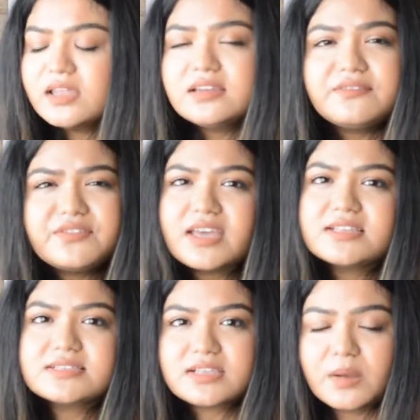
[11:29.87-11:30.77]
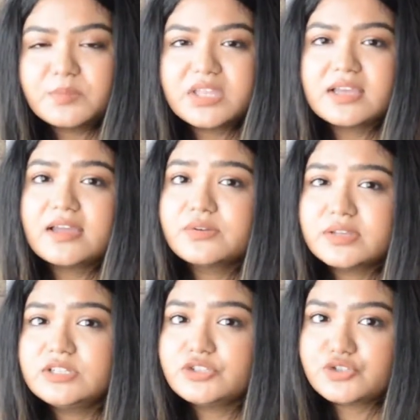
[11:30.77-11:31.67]
Nivea is something I
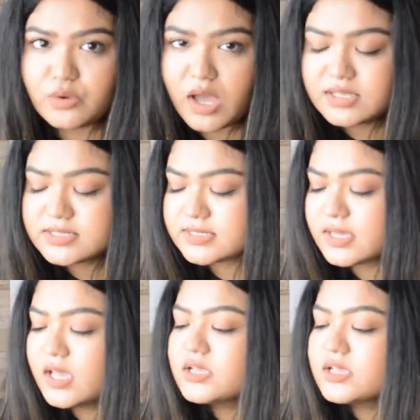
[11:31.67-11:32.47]
really trust